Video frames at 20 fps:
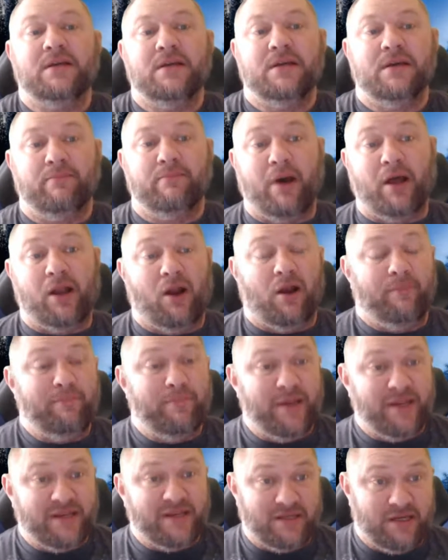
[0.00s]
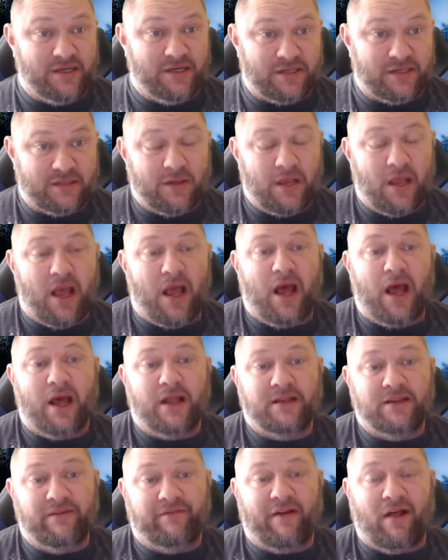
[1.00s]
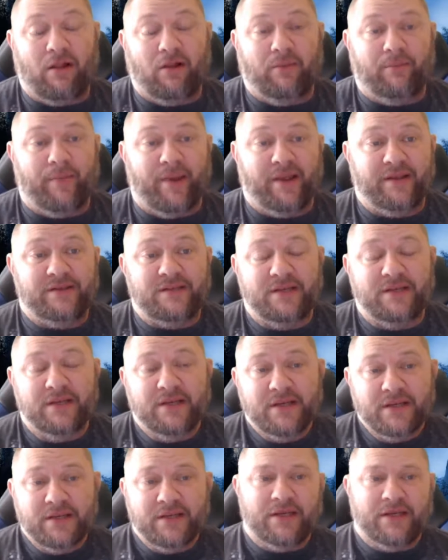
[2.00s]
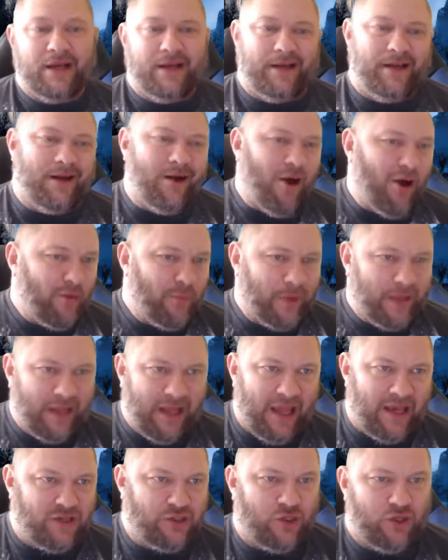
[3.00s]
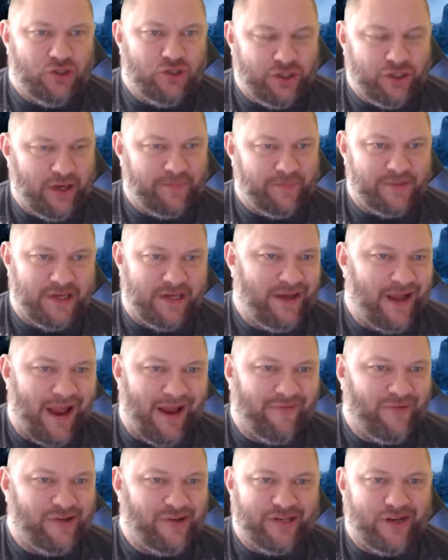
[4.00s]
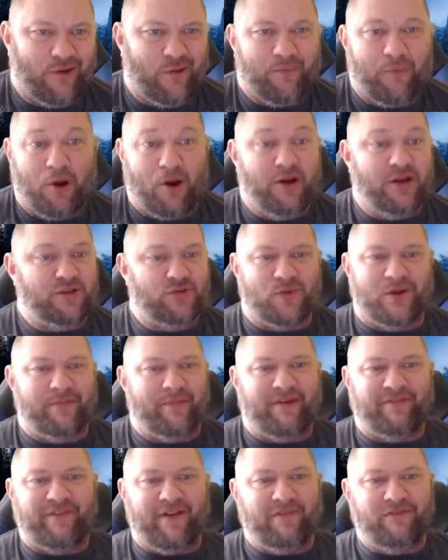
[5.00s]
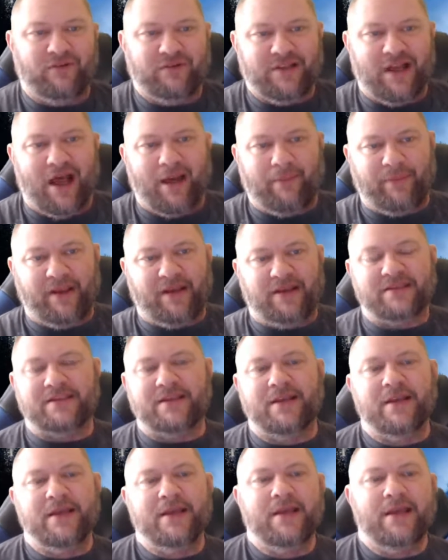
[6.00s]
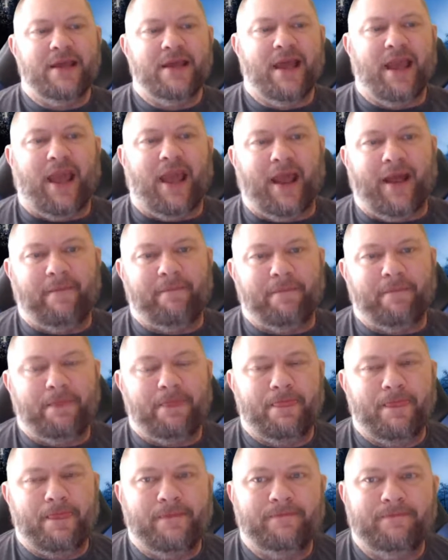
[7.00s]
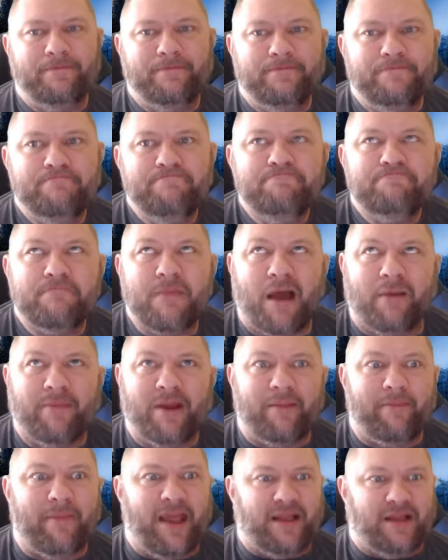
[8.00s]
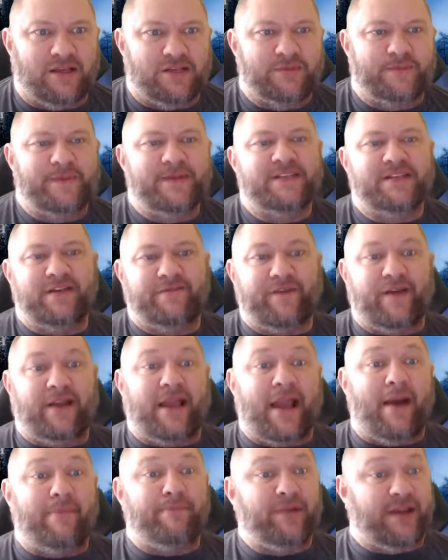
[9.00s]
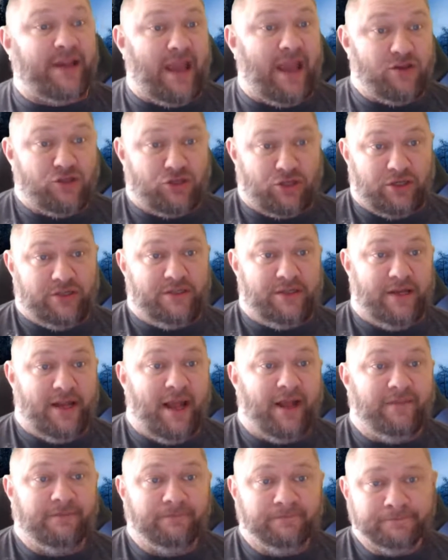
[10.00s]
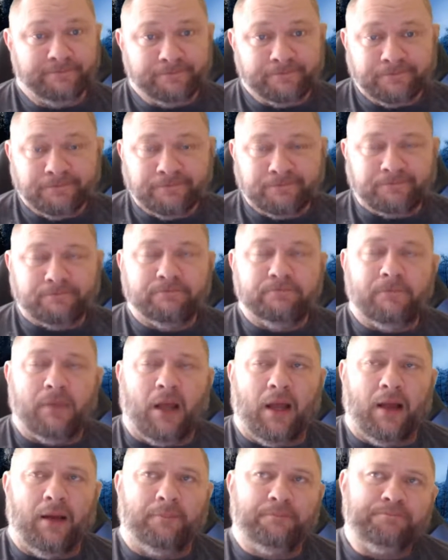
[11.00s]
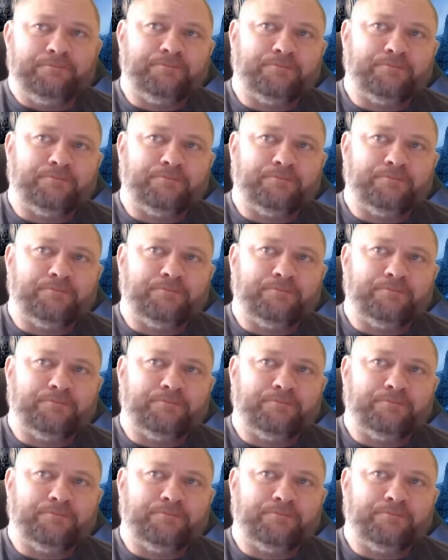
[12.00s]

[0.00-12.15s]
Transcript: but our business development, our relationships in every single part. It's one of my favorite topics. And I'm going to make a specific application today. Um,